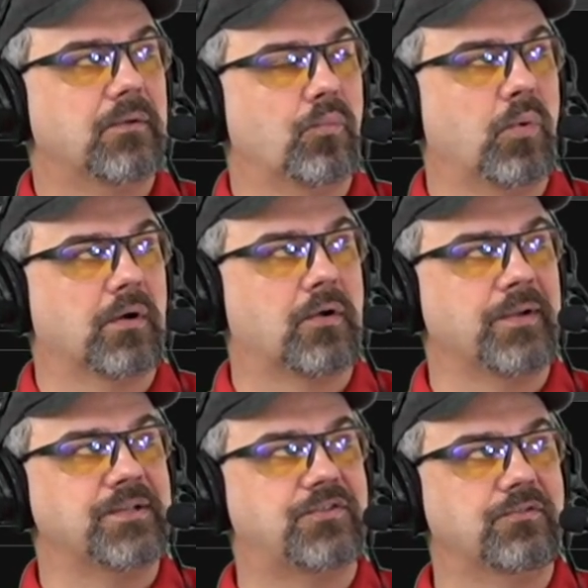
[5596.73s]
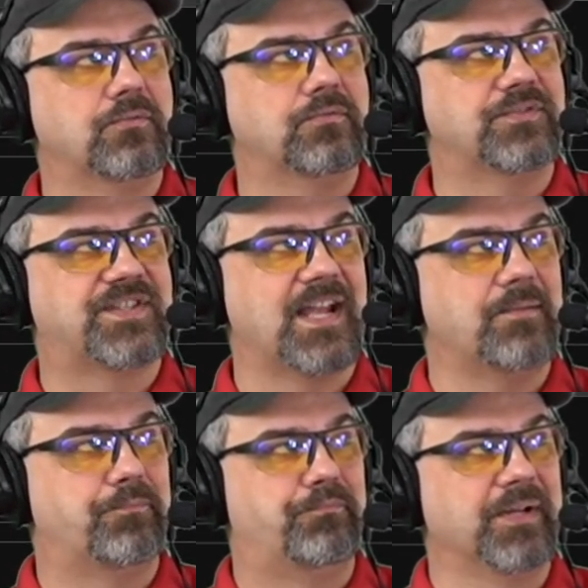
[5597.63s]
We're going to
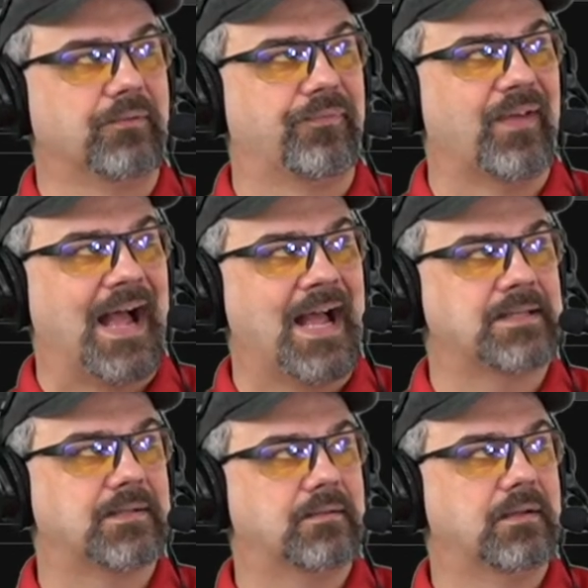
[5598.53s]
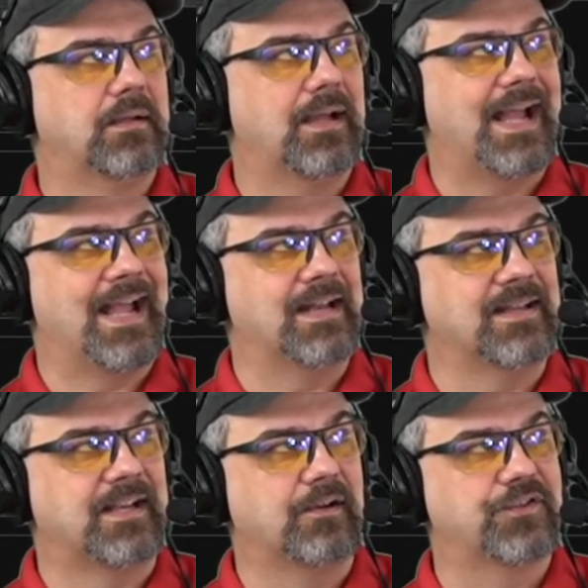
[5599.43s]
say build that,
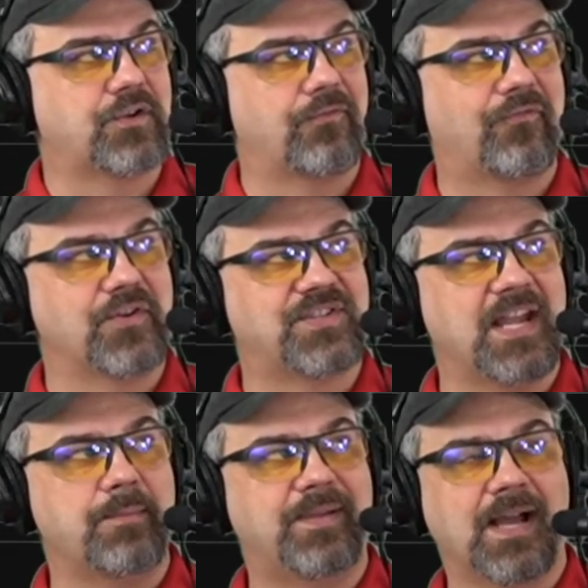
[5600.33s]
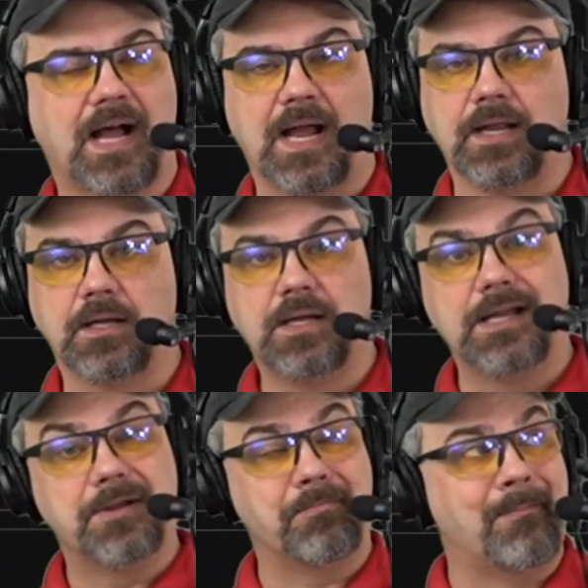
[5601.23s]
and here's our first API.
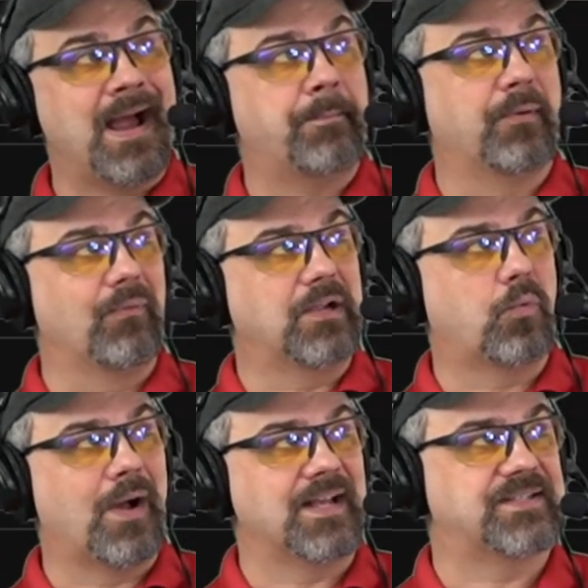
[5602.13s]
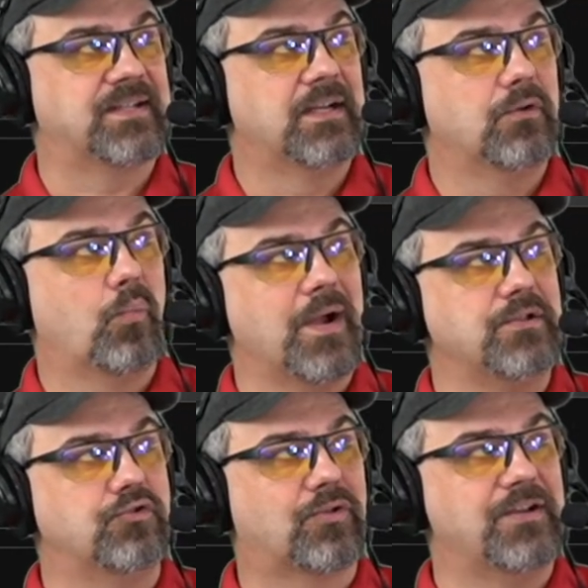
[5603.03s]
Map a request
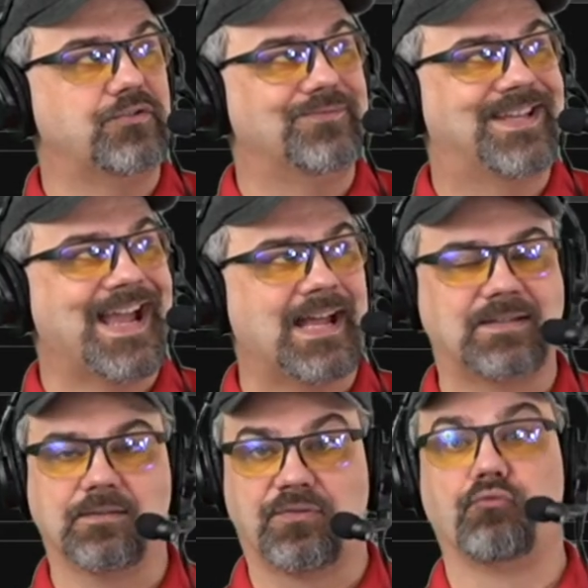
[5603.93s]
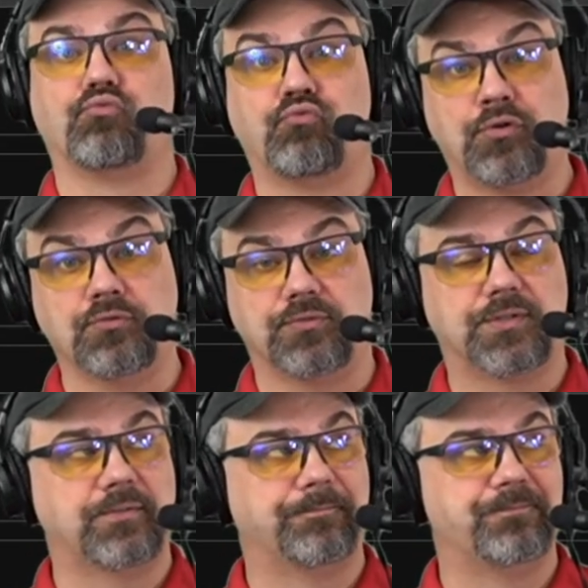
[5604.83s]
when you try to get the
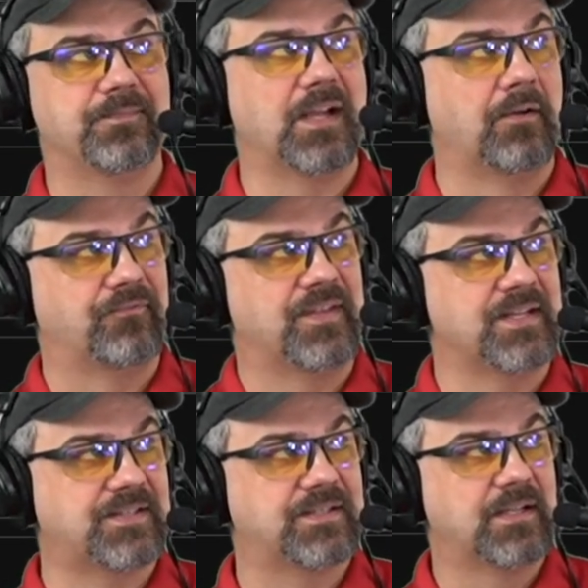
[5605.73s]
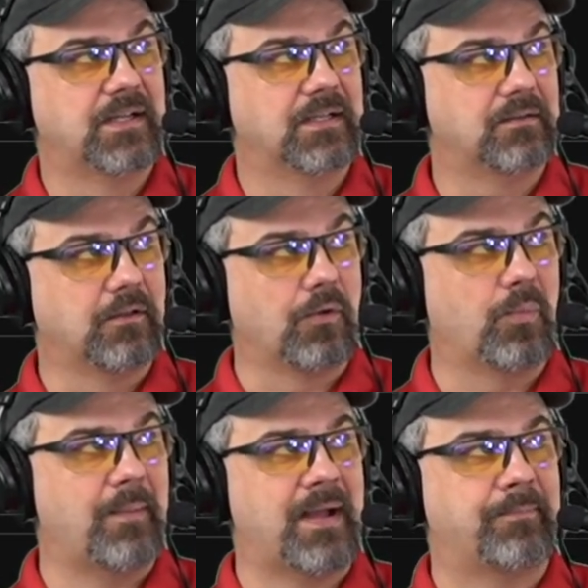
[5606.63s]
root of this little
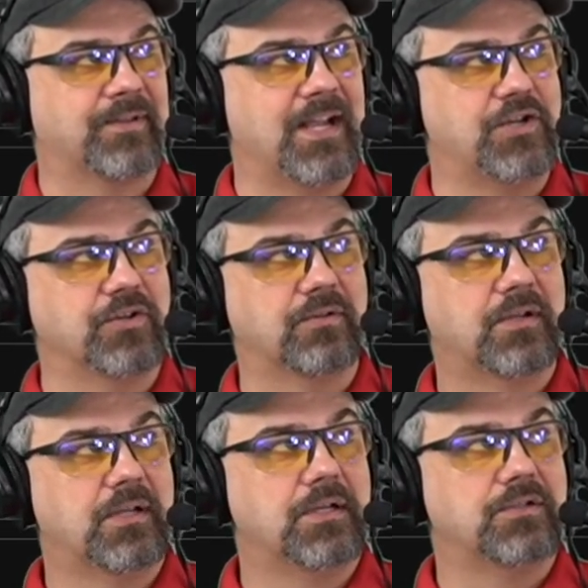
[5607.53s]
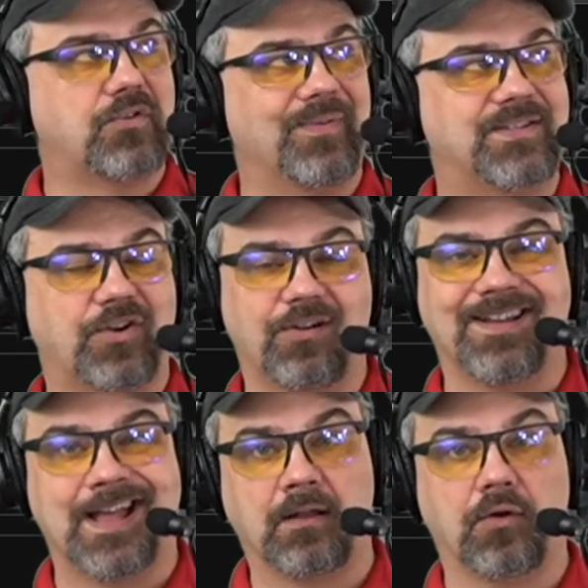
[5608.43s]
web application to
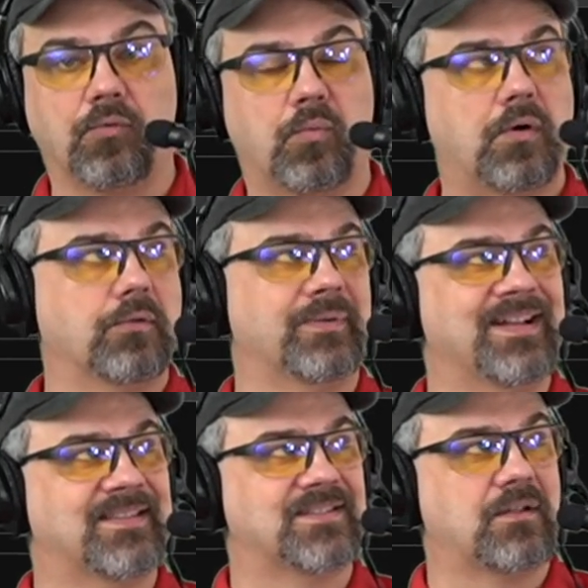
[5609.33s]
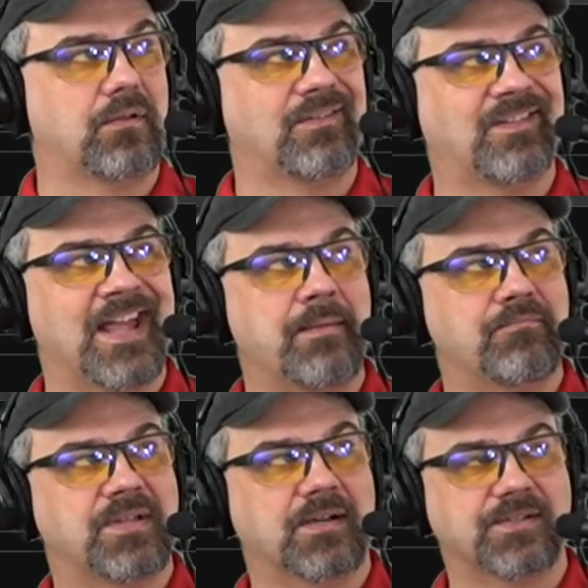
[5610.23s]
return hello world. We got this little
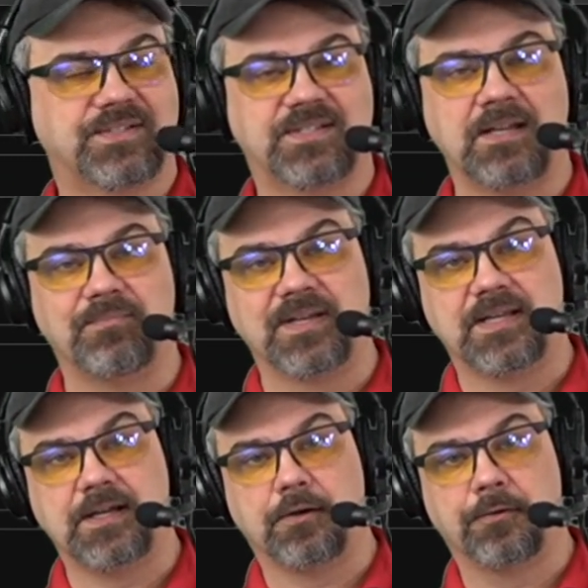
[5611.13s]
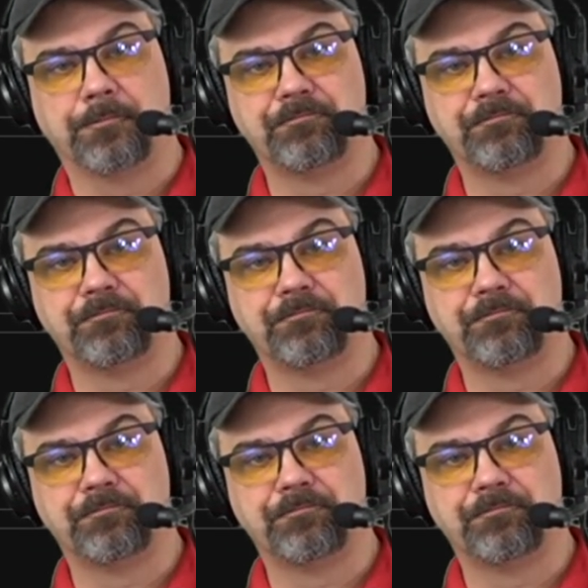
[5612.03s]
lambda statement here